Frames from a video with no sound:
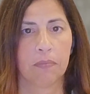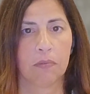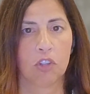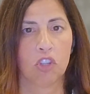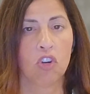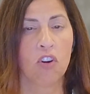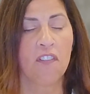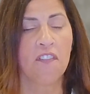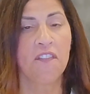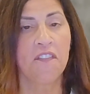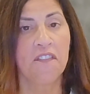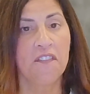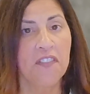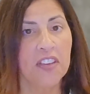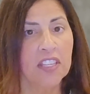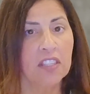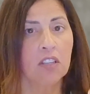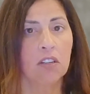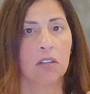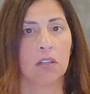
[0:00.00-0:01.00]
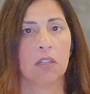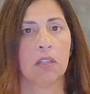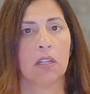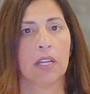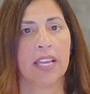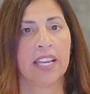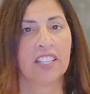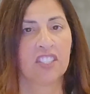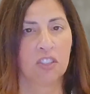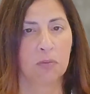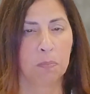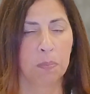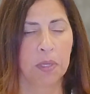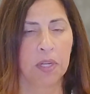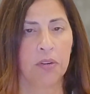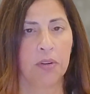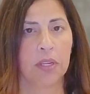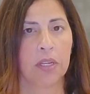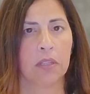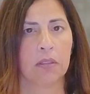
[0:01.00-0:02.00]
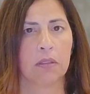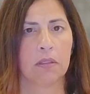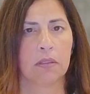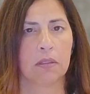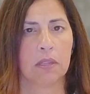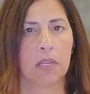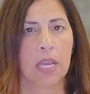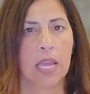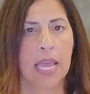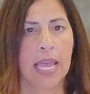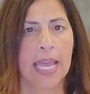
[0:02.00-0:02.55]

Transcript: Your physical experience